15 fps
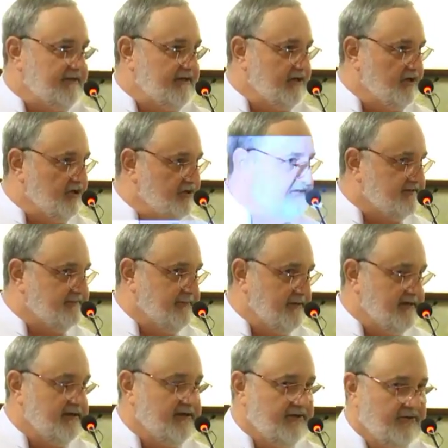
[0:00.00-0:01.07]
the
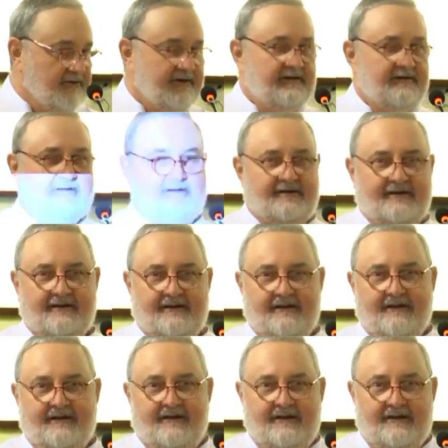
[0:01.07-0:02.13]
English-speaking Union,
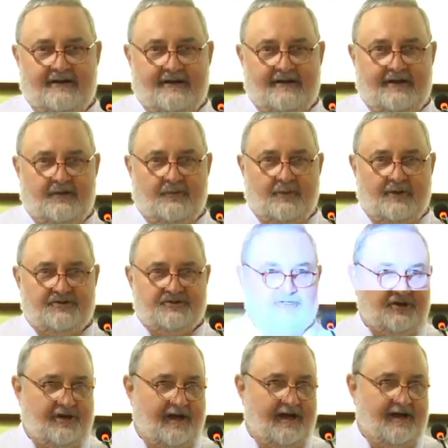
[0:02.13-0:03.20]
in
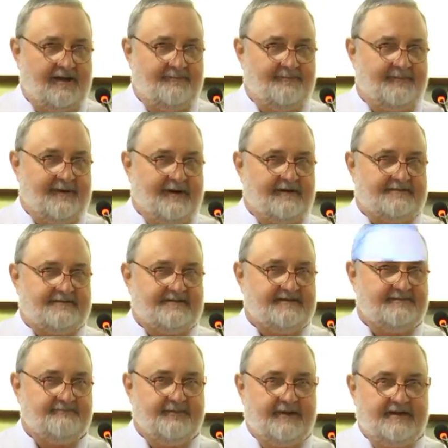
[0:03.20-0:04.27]
which I
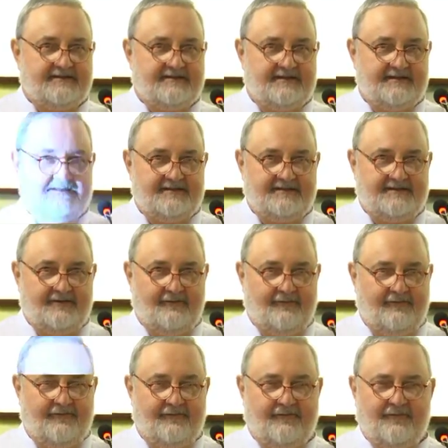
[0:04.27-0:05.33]
participated
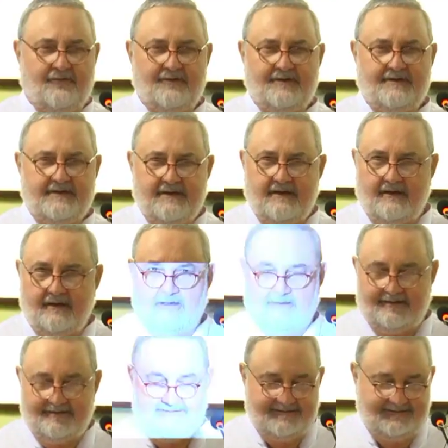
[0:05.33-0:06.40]
for
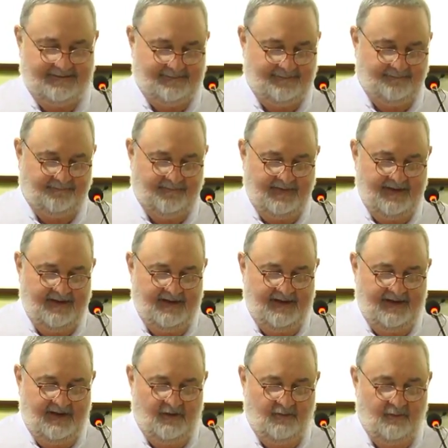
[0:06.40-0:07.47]
years
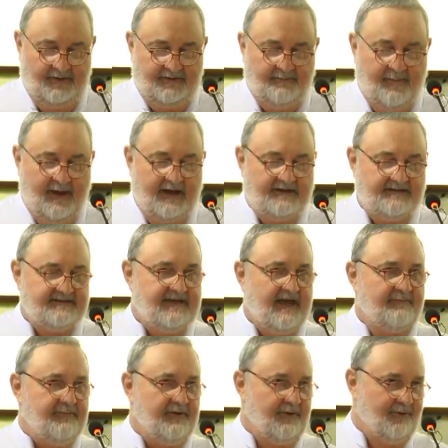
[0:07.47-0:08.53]
with my
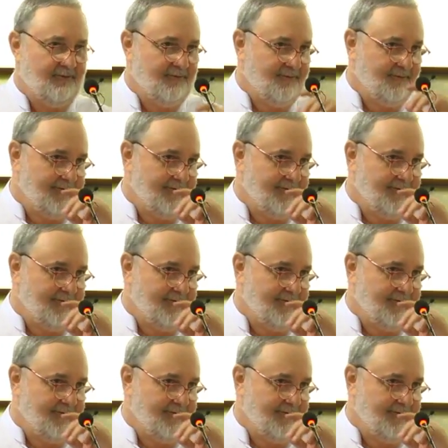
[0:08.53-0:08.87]
debut